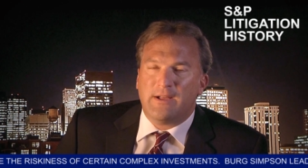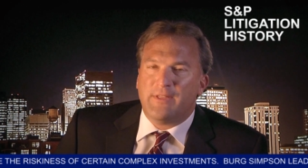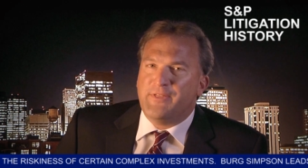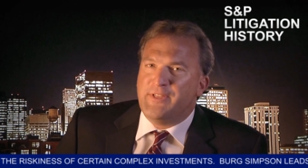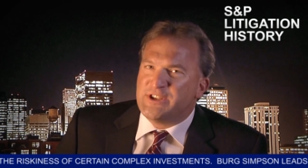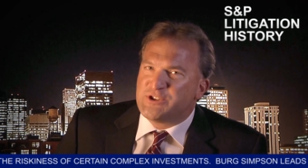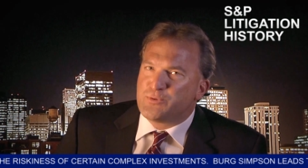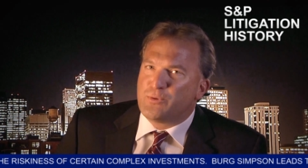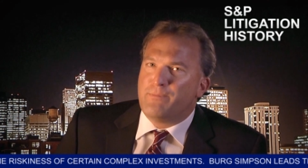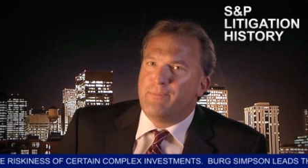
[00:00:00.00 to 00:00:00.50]

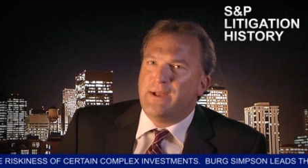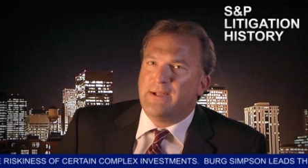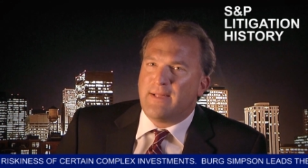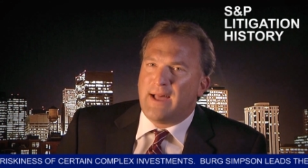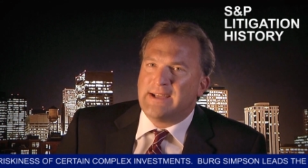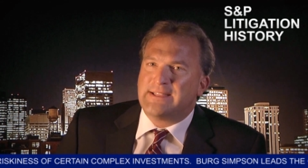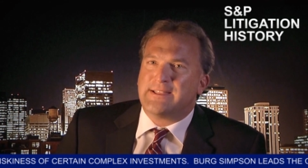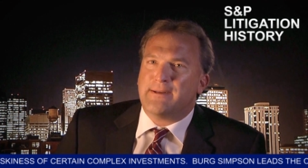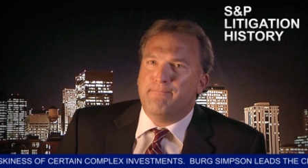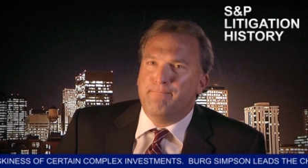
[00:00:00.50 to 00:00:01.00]
This would be
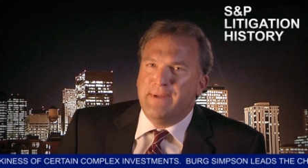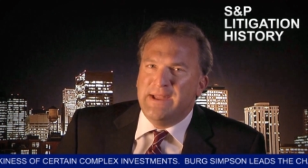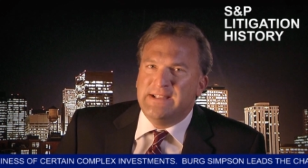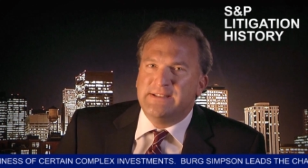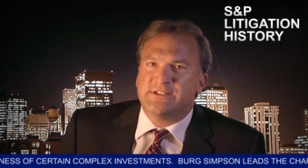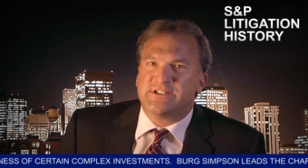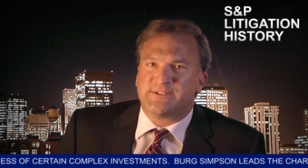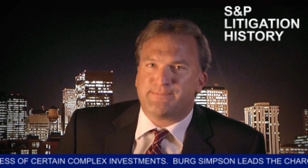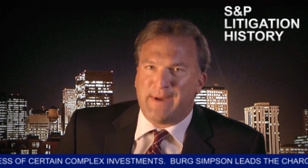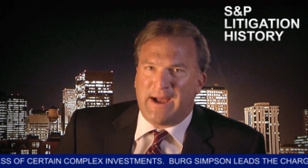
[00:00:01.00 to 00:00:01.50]
like the meat
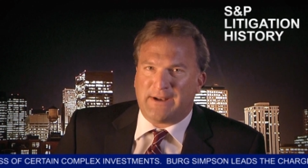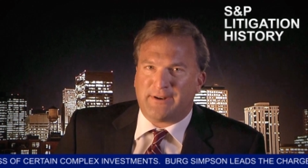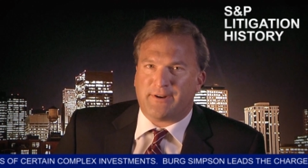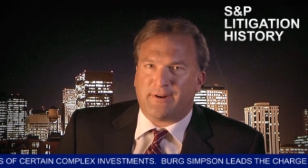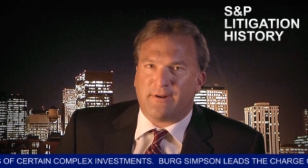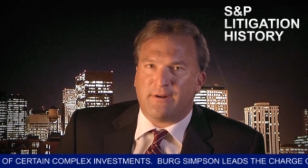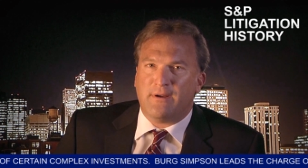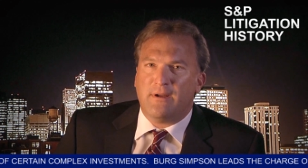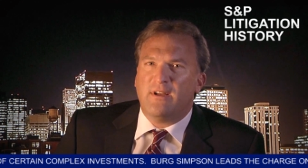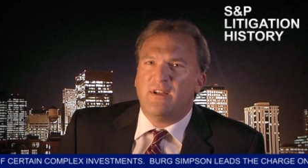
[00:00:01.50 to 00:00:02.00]

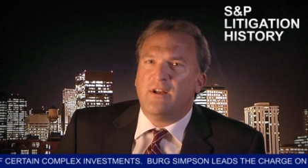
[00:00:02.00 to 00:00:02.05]
inspector